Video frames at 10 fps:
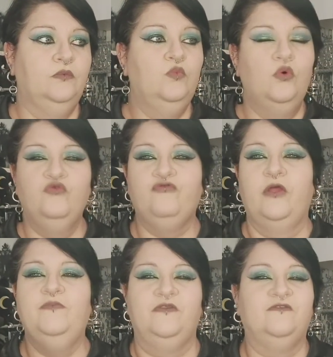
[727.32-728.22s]

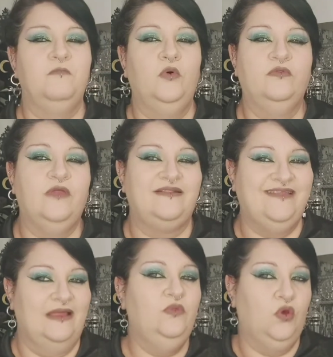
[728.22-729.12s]
wardrobe that's more
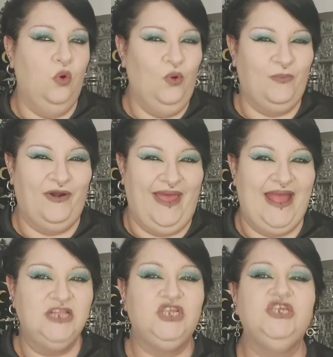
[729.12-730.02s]
down the corporate
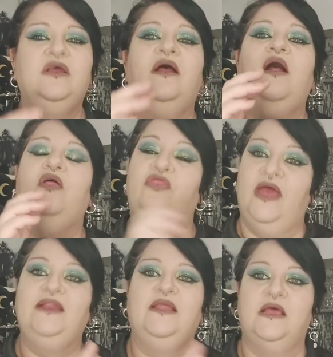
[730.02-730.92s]
edge,
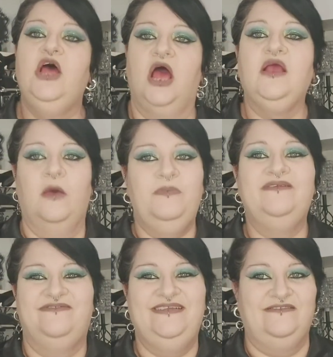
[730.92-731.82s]
then a
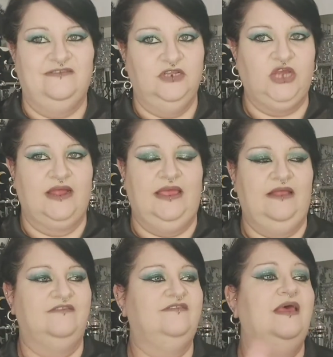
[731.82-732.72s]
couple of decent
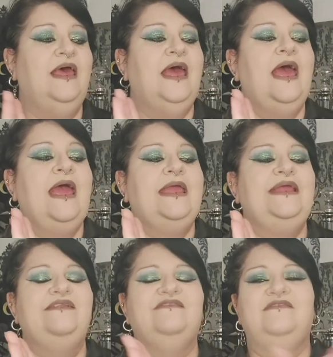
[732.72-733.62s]
jackets.
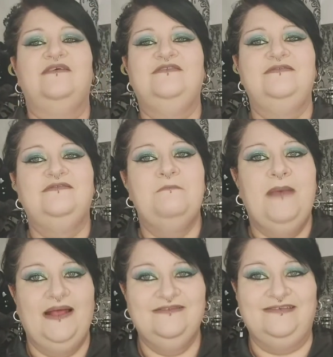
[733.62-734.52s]
It doesn't
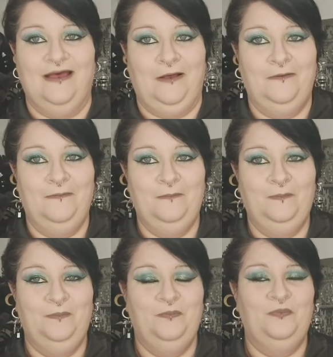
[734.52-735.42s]
matter.
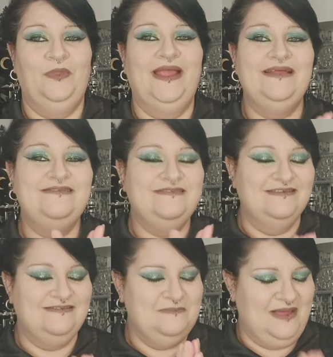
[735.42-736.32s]
It
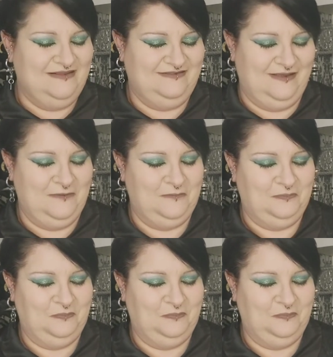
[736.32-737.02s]
doesn't matter.